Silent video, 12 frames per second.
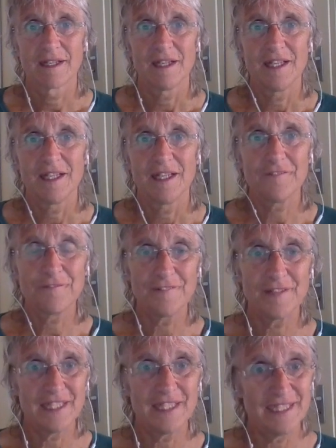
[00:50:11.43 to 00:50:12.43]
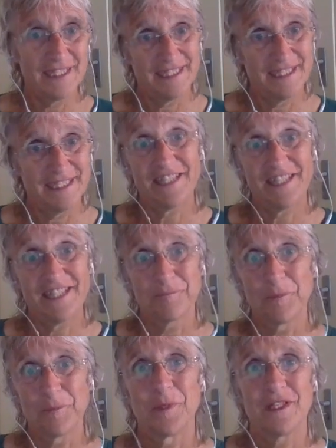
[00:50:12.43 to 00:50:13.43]
in that moment, it felt like,
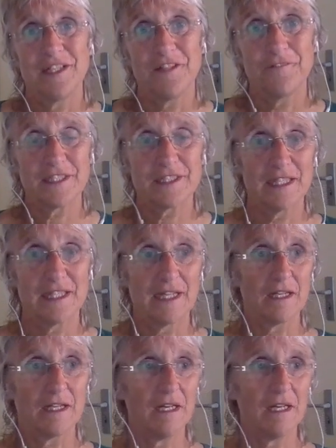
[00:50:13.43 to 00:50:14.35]
oh, it's just,